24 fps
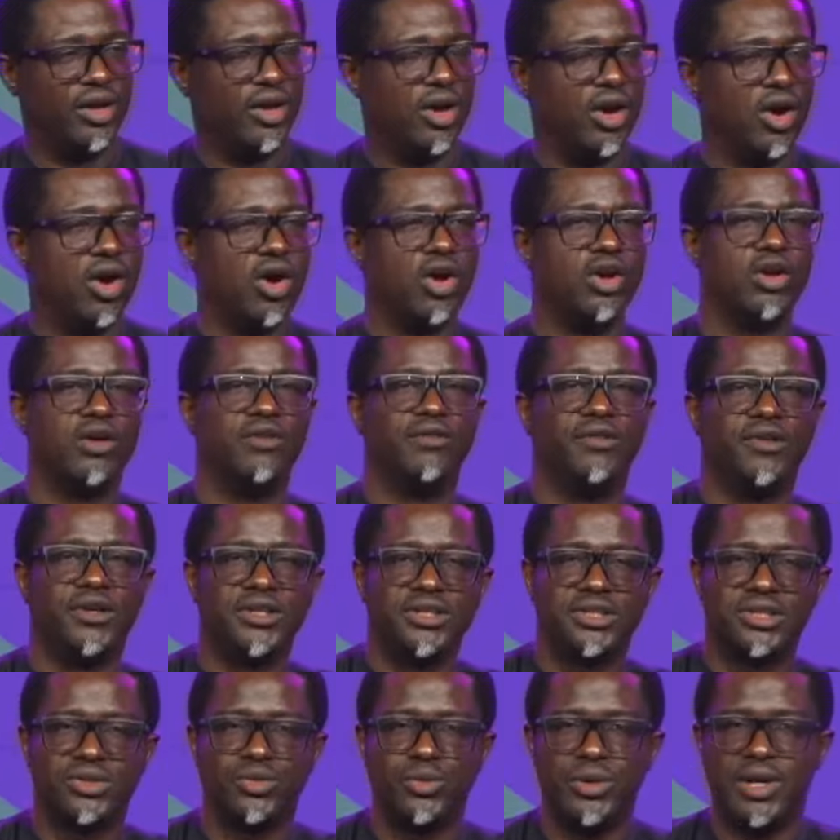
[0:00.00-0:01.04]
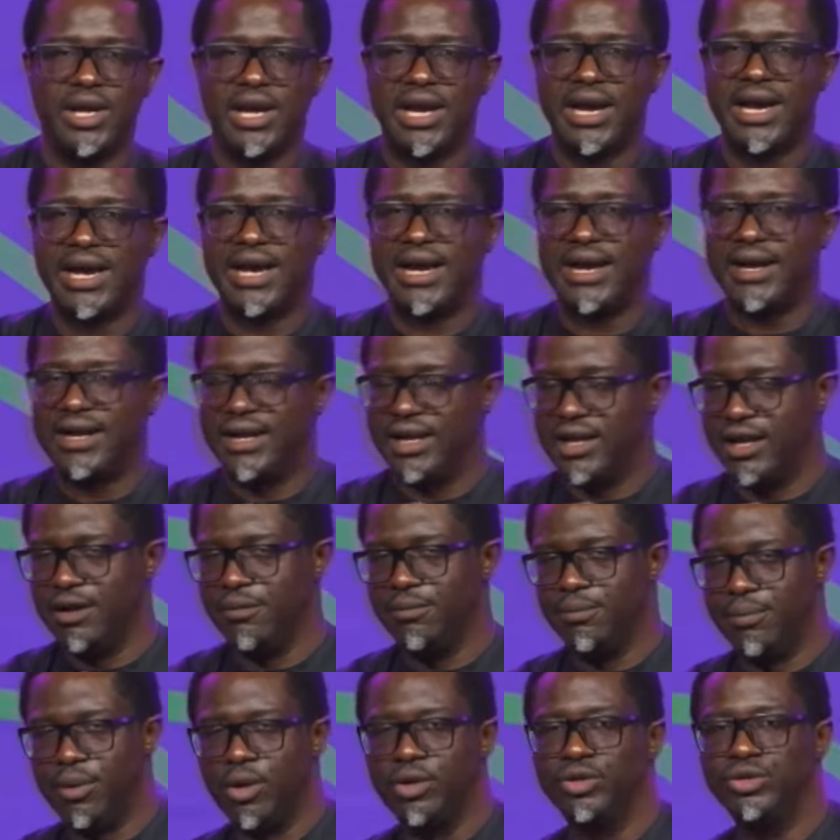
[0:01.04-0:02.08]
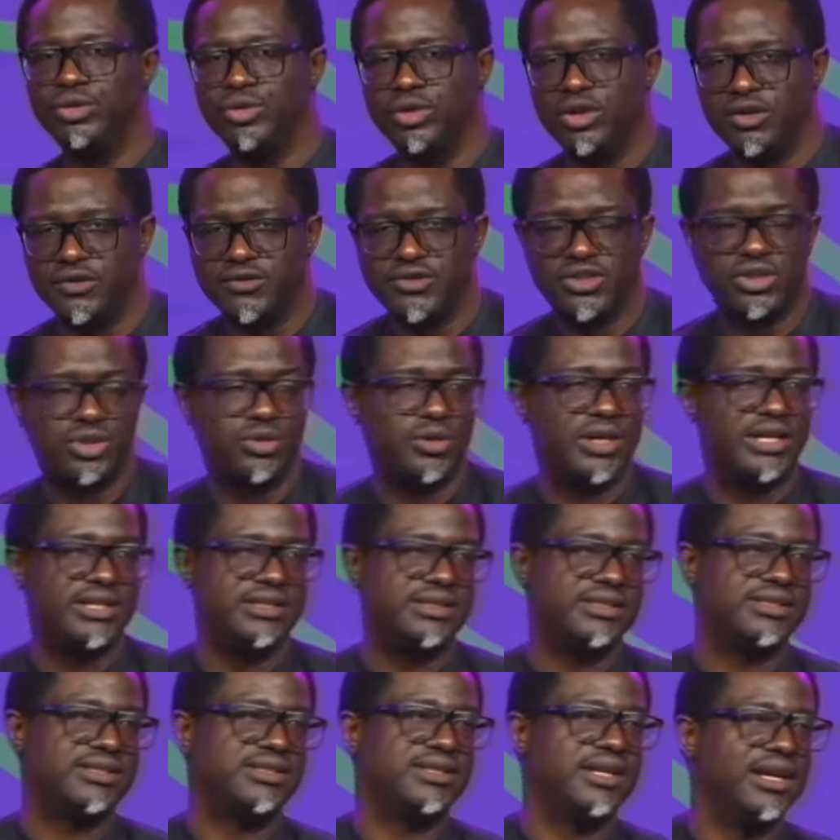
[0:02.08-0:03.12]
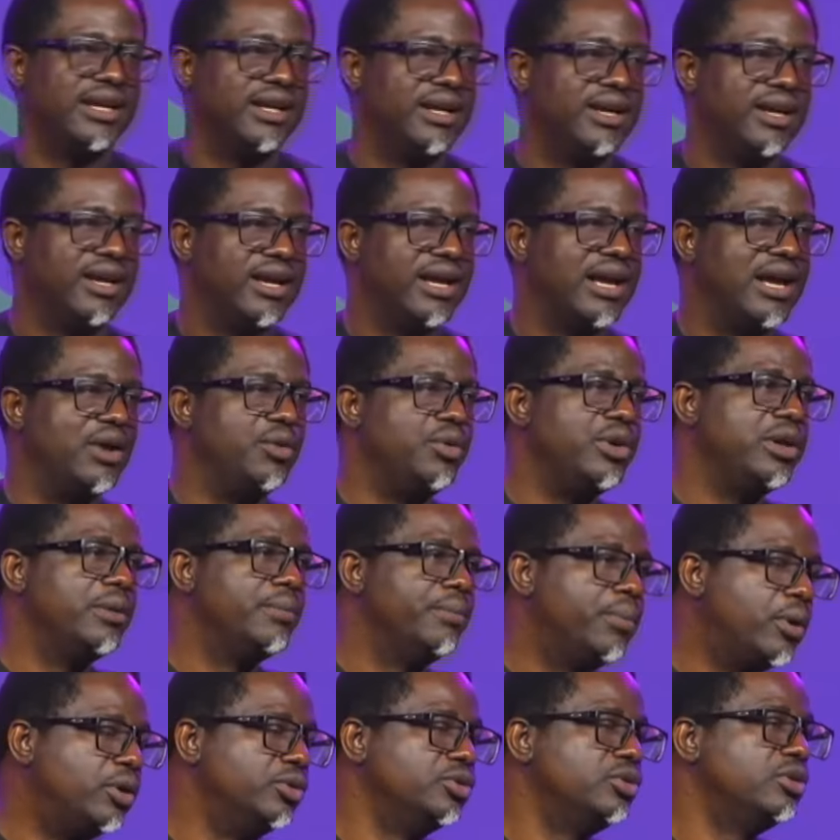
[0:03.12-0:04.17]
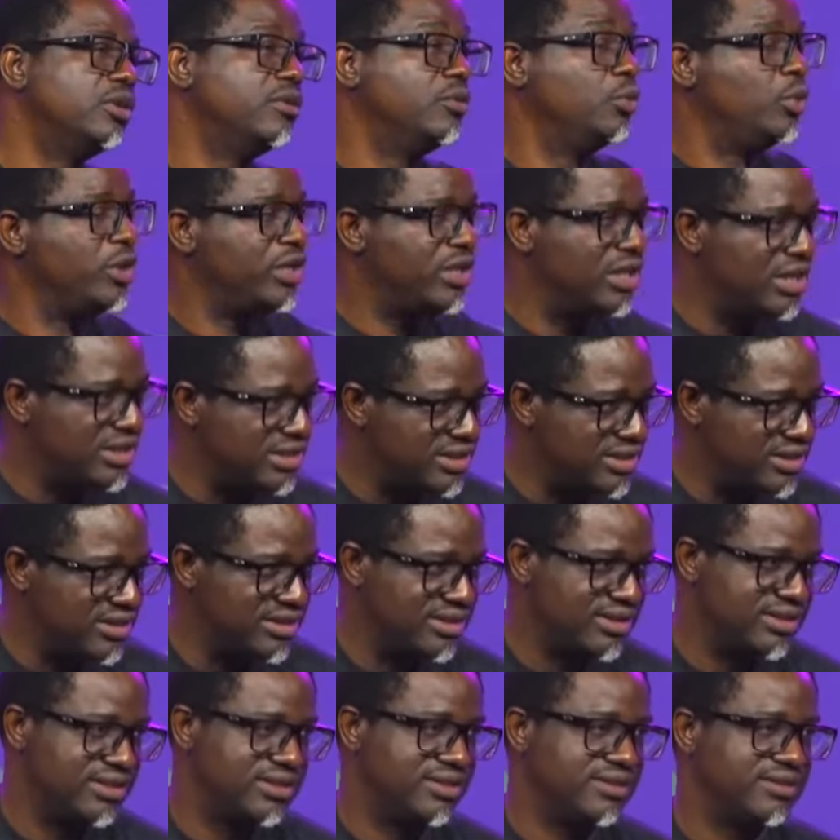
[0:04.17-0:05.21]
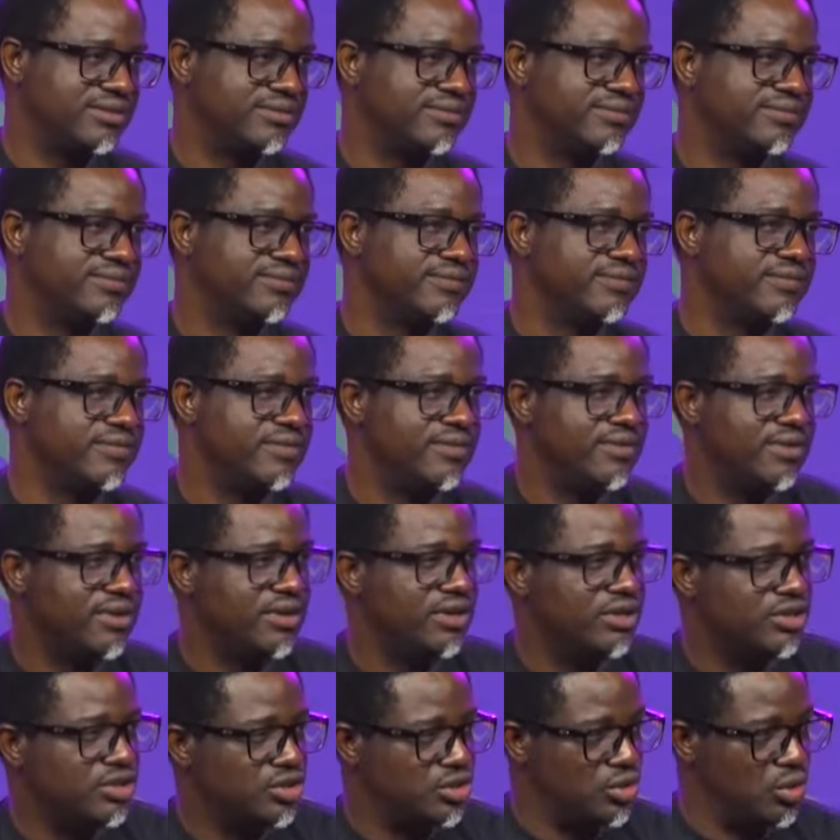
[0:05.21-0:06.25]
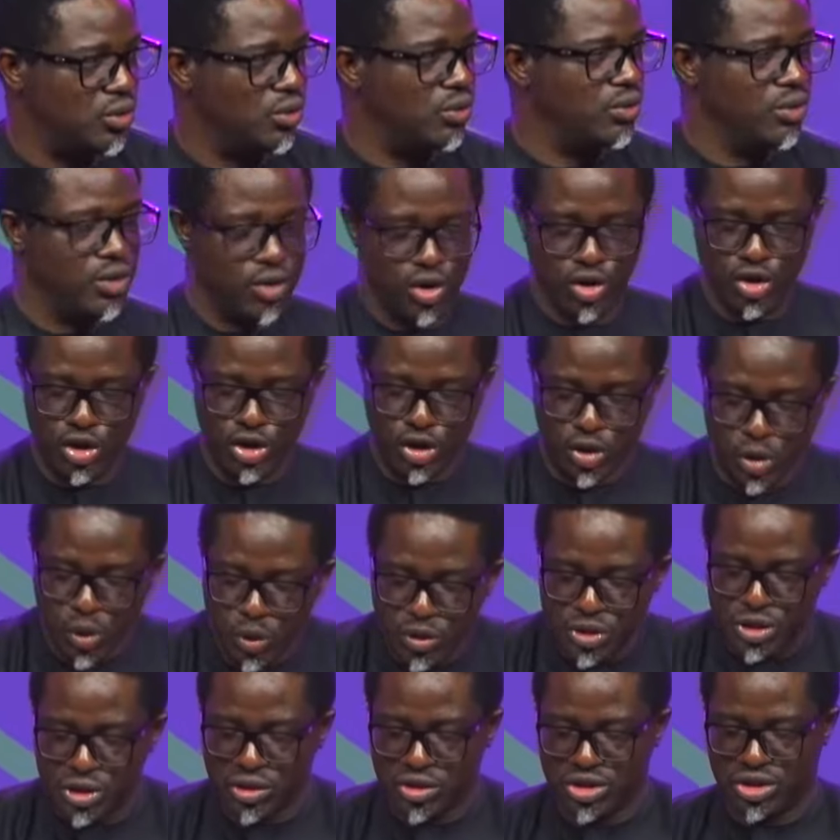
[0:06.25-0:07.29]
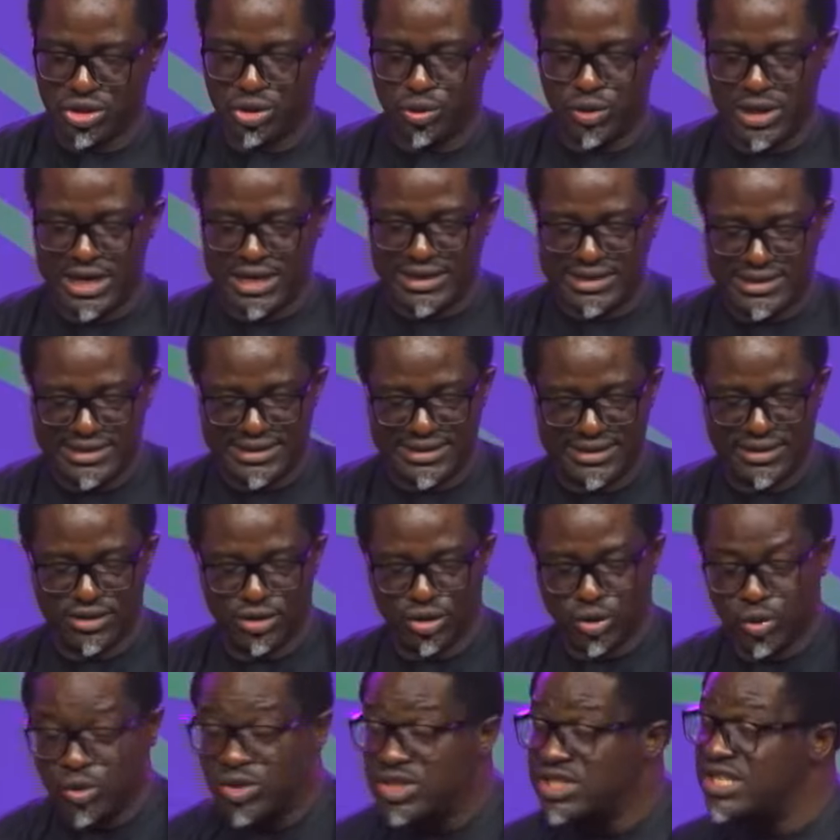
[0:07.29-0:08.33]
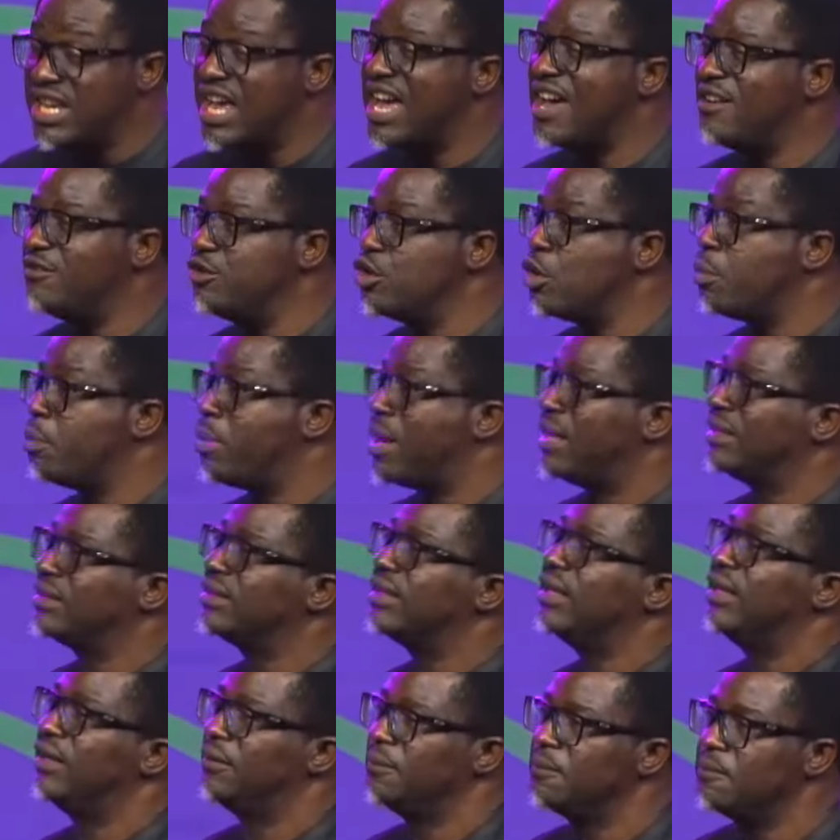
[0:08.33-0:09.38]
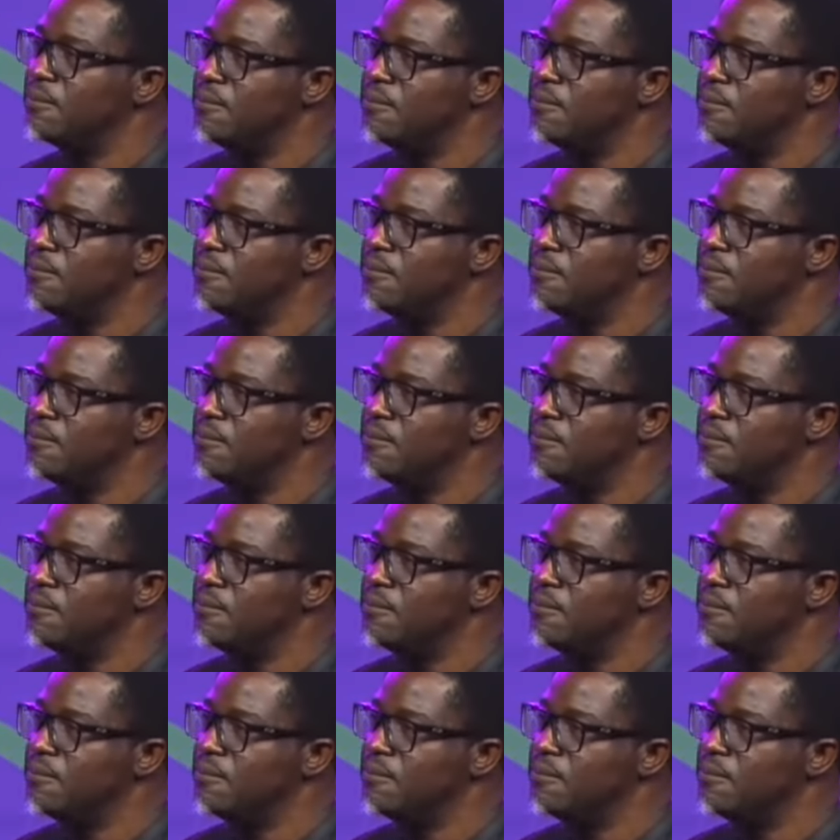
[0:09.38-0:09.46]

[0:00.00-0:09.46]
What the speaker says: All of us, we are a bundle of strength and we are a bundle of weaknesses. So, use your strength to serve your partner.